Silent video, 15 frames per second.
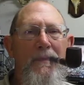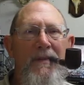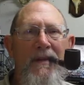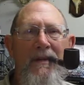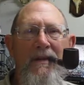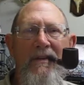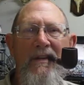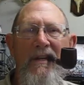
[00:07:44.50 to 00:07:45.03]

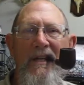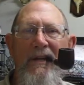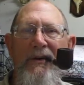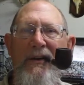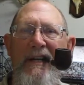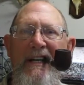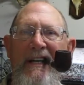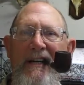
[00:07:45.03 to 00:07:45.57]
just get a little
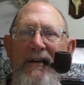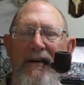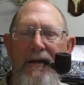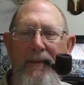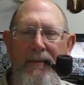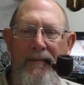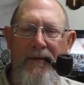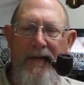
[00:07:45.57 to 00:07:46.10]
change
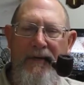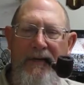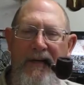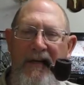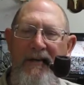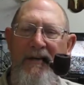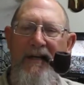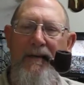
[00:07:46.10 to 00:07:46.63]

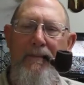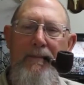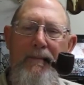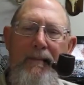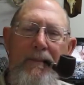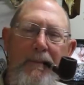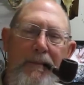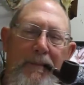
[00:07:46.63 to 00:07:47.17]
up,
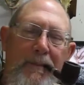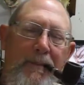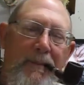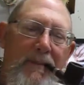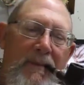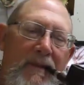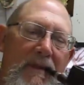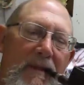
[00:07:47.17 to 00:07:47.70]

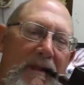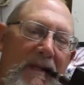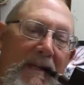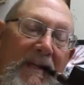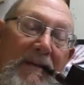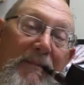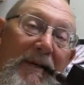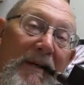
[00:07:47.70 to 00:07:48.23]

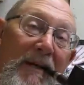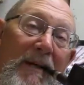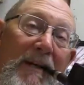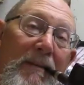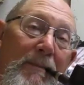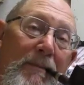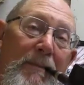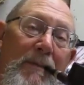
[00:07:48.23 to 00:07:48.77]
and it's pretty
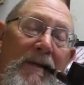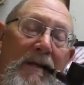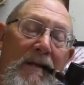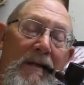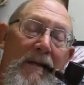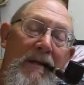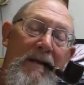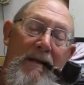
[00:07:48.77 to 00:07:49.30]
good,
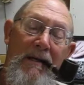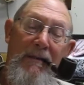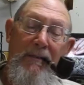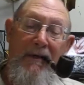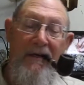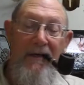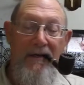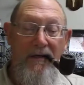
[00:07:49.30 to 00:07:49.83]

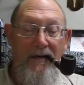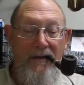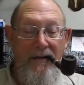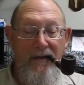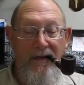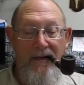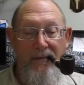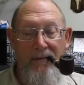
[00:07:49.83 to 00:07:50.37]
pretty doggone
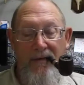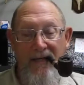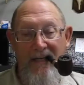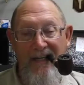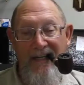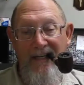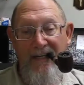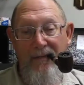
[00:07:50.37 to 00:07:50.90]
good. I
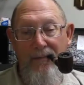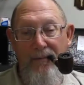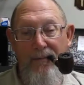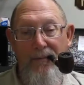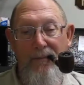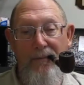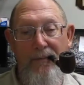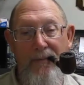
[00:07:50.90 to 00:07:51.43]
like it,
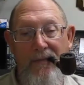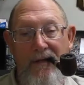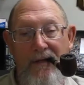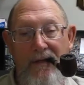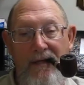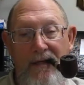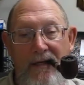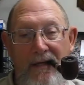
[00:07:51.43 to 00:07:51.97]

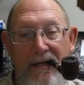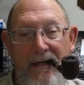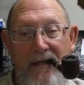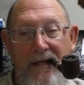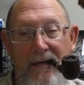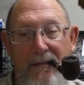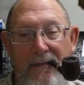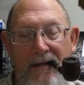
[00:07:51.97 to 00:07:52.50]
and
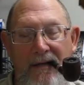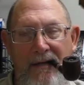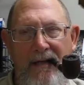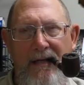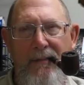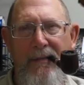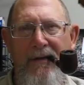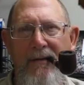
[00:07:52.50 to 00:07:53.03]
I think
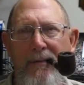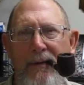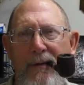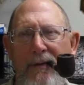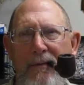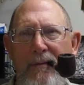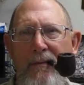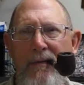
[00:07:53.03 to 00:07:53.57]
I'll be
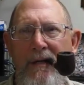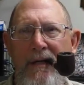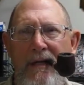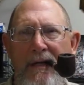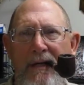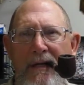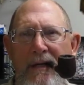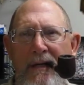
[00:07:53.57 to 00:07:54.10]
smoking
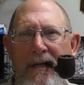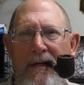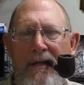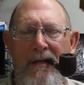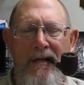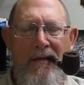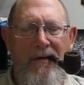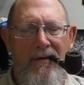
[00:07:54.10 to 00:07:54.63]

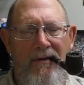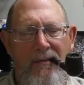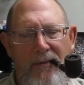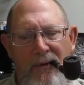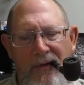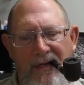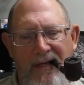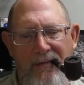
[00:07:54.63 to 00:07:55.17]
some
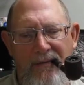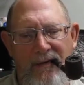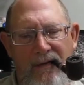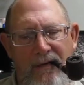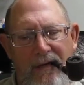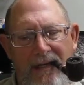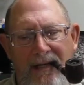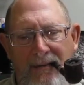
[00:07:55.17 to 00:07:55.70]
more
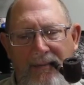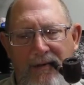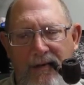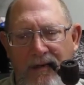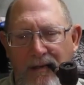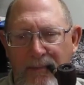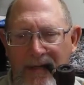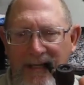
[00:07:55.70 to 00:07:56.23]
different types of
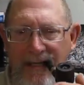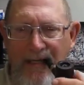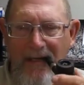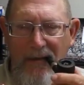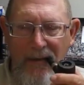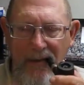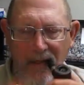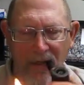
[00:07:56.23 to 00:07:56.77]
tobacco.